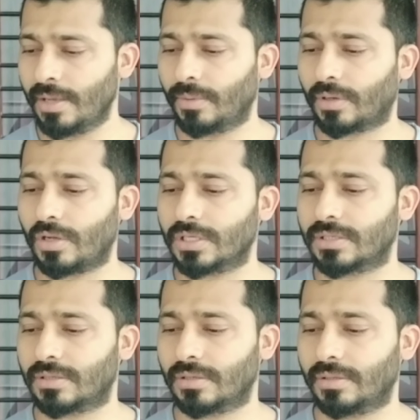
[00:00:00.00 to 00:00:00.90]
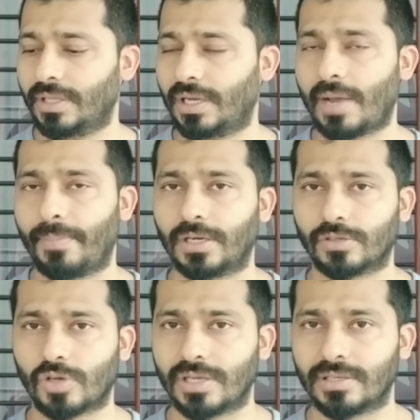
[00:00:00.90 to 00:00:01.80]
because there are
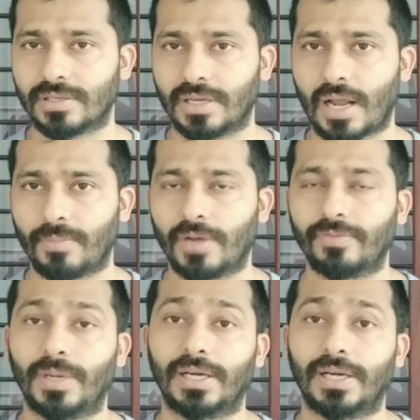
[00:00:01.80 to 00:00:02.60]
better choices in Armaf.